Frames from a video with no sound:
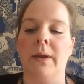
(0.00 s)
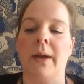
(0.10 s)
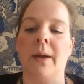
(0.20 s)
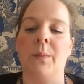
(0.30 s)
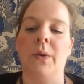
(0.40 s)

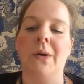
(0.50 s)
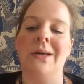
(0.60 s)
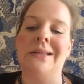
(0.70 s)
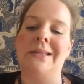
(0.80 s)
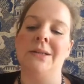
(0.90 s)
And we're
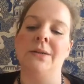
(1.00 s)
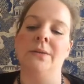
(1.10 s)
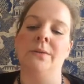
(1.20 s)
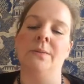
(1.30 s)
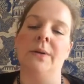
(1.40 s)
going
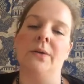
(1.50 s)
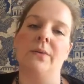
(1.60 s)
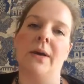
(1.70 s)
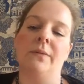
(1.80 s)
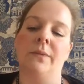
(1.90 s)
to be
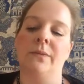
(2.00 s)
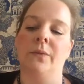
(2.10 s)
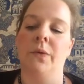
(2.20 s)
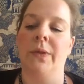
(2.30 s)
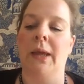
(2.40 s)
grateful
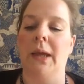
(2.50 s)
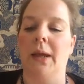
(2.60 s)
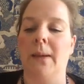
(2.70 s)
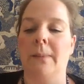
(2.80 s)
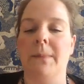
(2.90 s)
for the
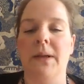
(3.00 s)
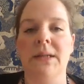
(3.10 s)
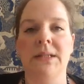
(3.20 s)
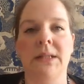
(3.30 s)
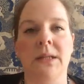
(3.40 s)

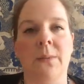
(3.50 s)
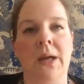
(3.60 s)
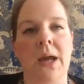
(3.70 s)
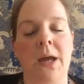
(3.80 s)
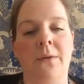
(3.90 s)
ability that we
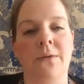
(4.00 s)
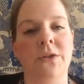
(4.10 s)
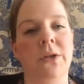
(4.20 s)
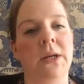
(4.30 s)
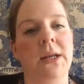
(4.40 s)
have
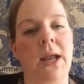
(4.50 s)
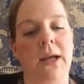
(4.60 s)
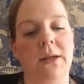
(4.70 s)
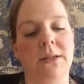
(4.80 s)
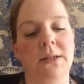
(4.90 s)
to
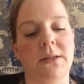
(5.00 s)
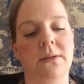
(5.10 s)
connect